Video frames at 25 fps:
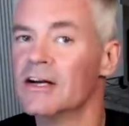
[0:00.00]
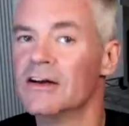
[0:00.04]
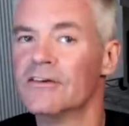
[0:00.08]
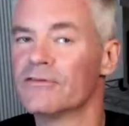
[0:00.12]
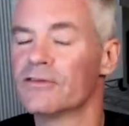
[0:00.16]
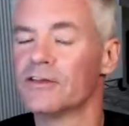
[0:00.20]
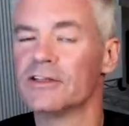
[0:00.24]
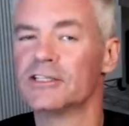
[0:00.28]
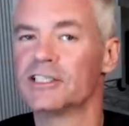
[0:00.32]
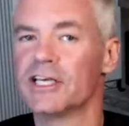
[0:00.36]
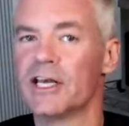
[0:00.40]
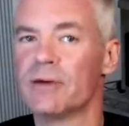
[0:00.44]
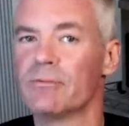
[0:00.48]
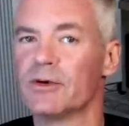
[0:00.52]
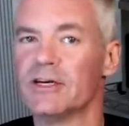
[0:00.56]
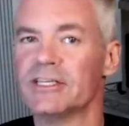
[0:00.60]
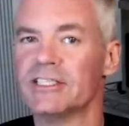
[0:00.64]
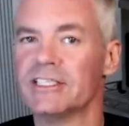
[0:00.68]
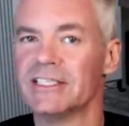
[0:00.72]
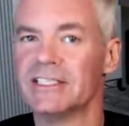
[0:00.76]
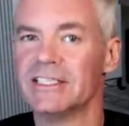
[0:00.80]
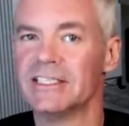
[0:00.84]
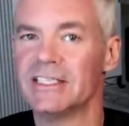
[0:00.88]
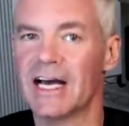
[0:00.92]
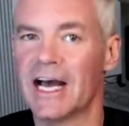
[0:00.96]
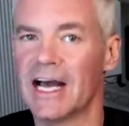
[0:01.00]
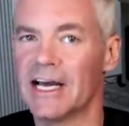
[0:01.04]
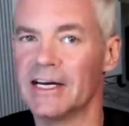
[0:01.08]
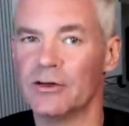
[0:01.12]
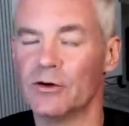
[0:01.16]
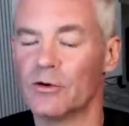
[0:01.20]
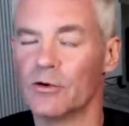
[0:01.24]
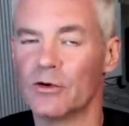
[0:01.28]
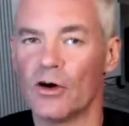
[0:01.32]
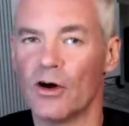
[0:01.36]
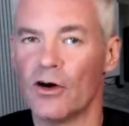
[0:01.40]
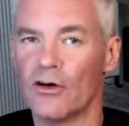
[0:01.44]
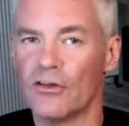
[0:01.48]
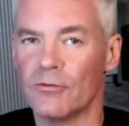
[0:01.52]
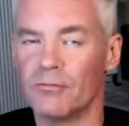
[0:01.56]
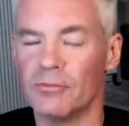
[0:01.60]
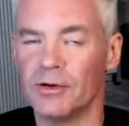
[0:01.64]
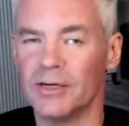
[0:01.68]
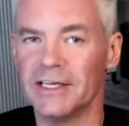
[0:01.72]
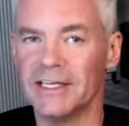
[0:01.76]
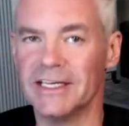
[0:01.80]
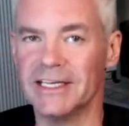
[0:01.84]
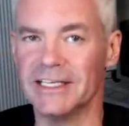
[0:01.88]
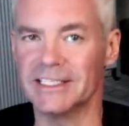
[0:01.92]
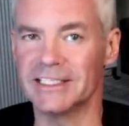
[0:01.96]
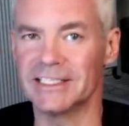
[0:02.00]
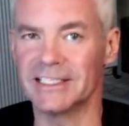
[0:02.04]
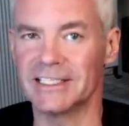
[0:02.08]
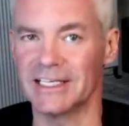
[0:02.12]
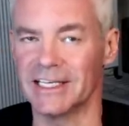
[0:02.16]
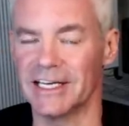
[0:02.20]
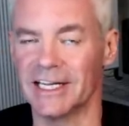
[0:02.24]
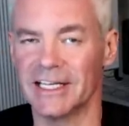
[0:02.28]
For the same reason I don't call the police to